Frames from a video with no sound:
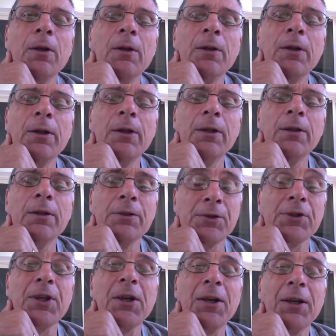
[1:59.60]
The
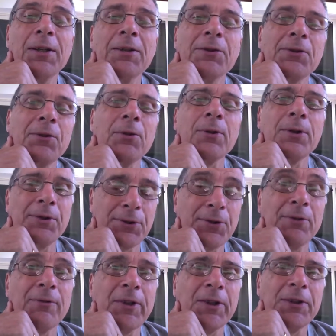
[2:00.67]
design is called a
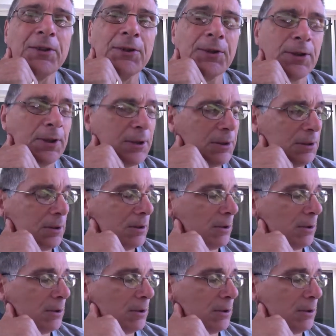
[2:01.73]
survey design.